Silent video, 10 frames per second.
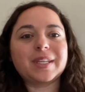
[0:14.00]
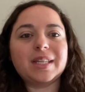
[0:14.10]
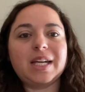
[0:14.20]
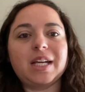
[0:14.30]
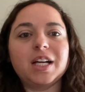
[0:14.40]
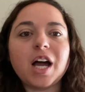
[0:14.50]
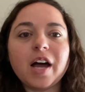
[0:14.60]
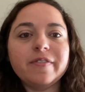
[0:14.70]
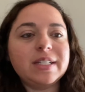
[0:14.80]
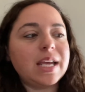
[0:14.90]
like a
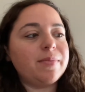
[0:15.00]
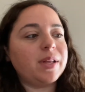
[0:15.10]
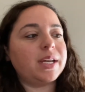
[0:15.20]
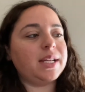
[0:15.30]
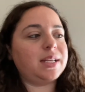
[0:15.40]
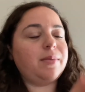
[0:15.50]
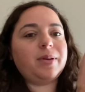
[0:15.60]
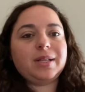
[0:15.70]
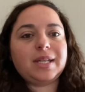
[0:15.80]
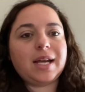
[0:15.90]
coffee table, a night table,
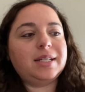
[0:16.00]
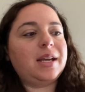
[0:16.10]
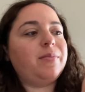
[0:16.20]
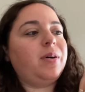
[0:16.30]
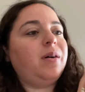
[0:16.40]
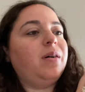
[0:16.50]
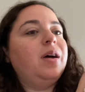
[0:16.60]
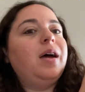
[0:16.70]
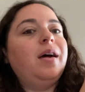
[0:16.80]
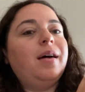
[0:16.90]
a side table.
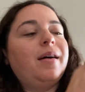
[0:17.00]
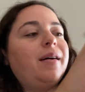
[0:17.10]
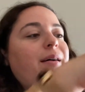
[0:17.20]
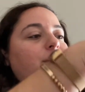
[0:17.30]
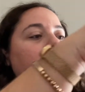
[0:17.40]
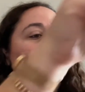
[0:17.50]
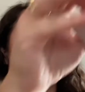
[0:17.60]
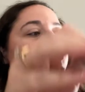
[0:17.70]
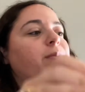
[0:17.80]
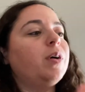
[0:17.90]
Put your
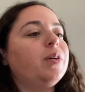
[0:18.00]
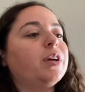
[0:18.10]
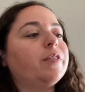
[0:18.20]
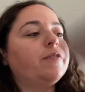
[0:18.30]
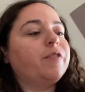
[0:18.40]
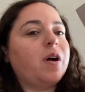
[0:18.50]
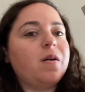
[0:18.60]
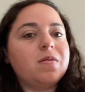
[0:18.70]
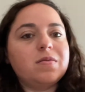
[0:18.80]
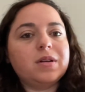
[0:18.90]
remote, your
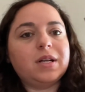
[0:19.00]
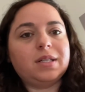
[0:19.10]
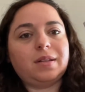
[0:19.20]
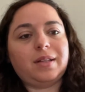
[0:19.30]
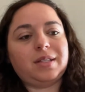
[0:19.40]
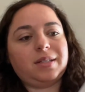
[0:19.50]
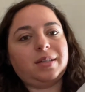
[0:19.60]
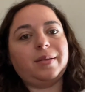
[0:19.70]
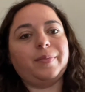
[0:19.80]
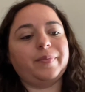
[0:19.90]
phone. So let's
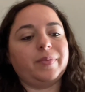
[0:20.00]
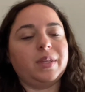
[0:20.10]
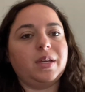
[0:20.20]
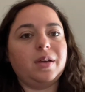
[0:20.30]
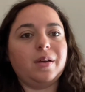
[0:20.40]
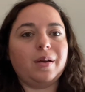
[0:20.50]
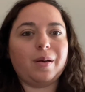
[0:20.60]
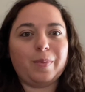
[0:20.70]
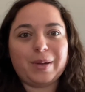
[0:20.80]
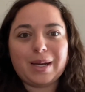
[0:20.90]
open
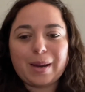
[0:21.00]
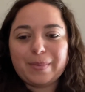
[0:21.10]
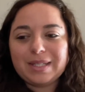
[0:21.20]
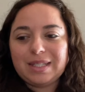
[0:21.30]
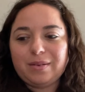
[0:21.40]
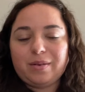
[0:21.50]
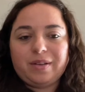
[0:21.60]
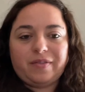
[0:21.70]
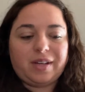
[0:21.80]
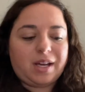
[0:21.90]
it up and see
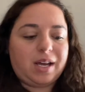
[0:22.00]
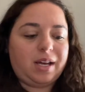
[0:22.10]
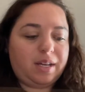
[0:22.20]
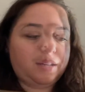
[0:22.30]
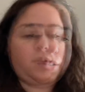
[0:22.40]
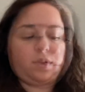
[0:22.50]
what we got.